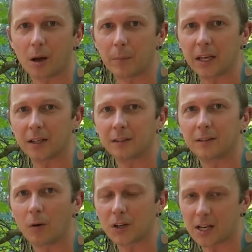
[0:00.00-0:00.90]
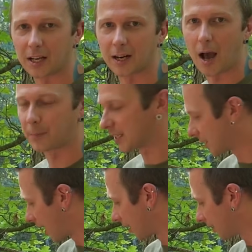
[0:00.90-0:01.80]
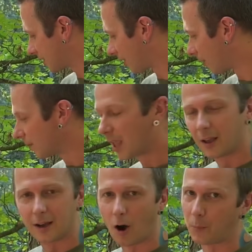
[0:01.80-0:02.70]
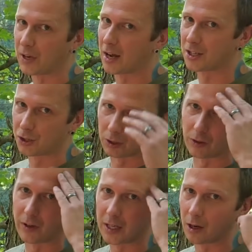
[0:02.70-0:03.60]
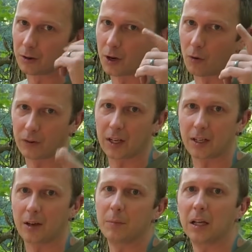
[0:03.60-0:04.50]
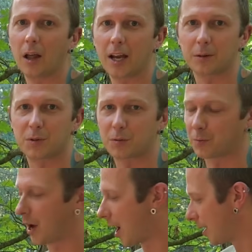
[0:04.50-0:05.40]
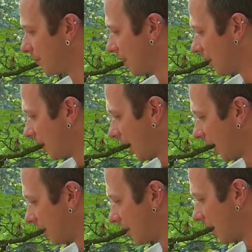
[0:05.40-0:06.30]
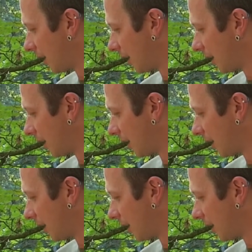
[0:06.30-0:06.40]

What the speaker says: up being once I get an optics on it. So hope you guys enjoyed the video. Don't forget to give me a like and subscribe, and